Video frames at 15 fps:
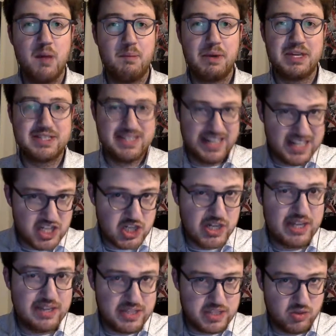But
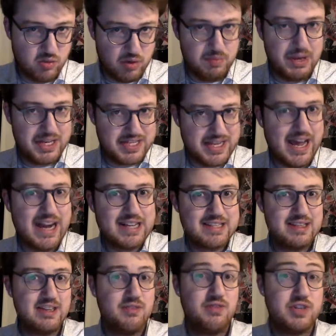essentially this would be a tax,
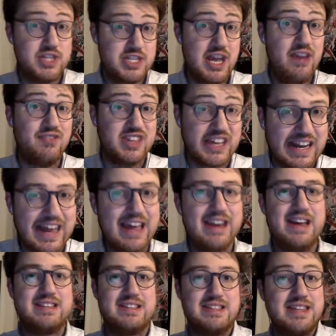and if declared
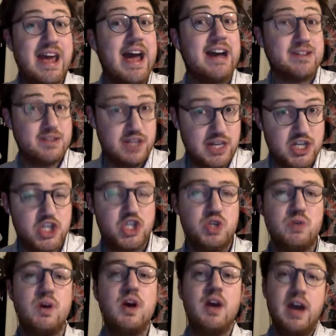as a tax
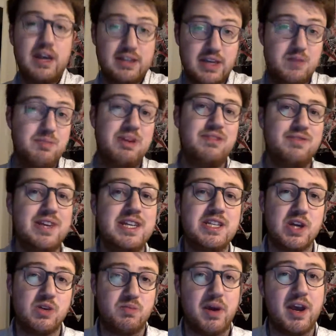issue, it can be
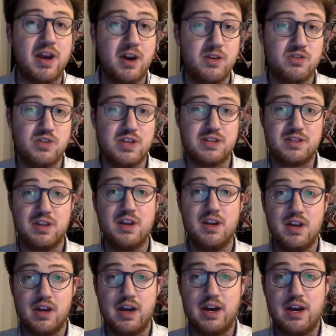vetoed by countries
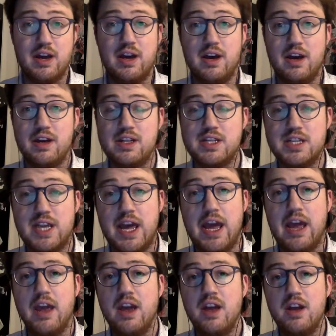
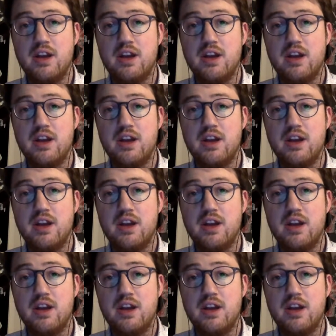today.